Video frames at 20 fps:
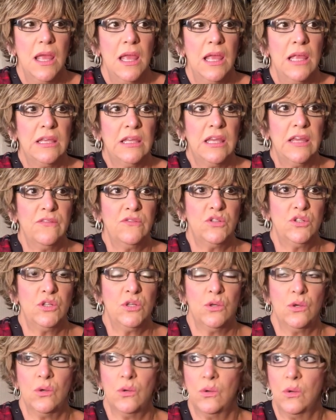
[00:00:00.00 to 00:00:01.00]
It gives
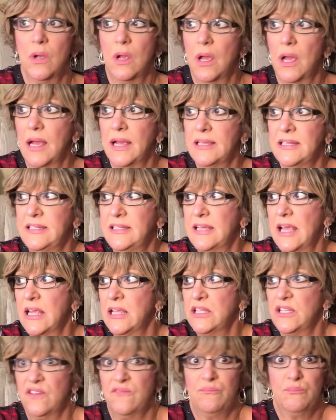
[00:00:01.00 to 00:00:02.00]
you a
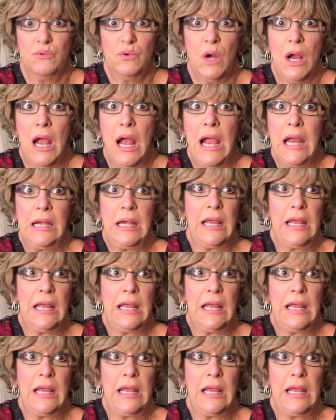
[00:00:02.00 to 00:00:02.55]
sense of pride,